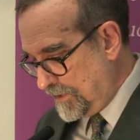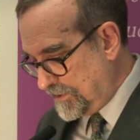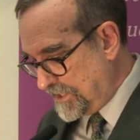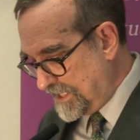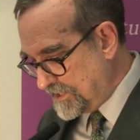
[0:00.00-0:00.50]

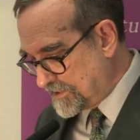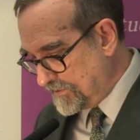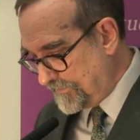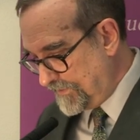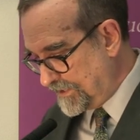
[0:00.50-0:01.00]
these
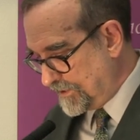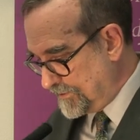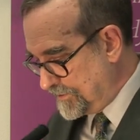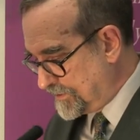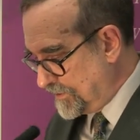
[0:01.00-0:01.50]

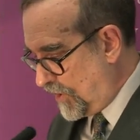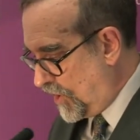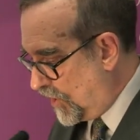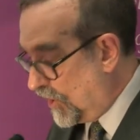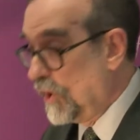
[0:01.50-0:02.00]
figures
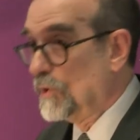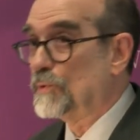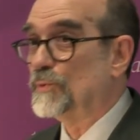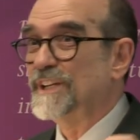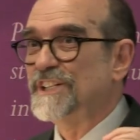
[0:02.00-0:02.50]
all
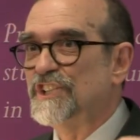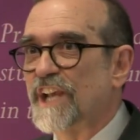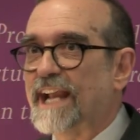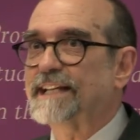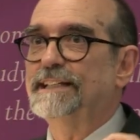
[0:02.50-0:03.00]

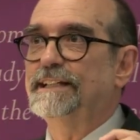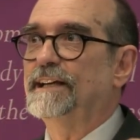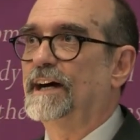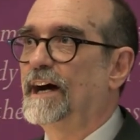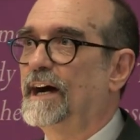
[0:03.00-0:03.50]

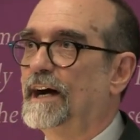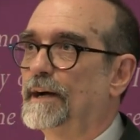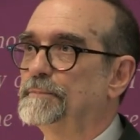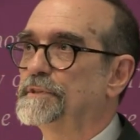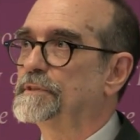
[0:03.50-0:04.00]
rejected
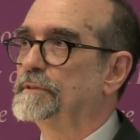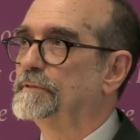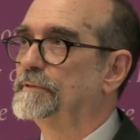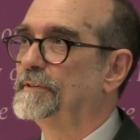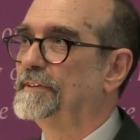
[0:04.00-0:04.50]
Hobbes'
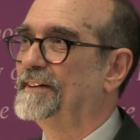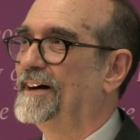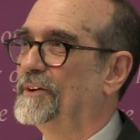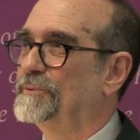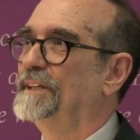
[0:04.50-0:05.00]

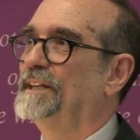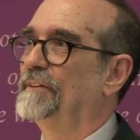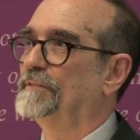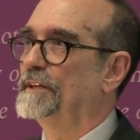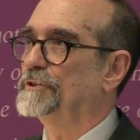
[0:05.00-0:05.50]

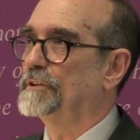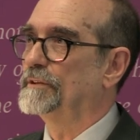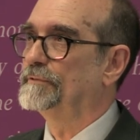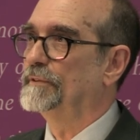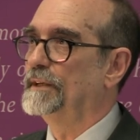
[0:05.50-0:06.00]
redefinition
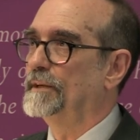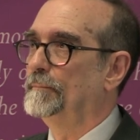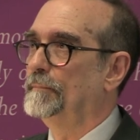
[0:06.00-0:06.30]
of freedom.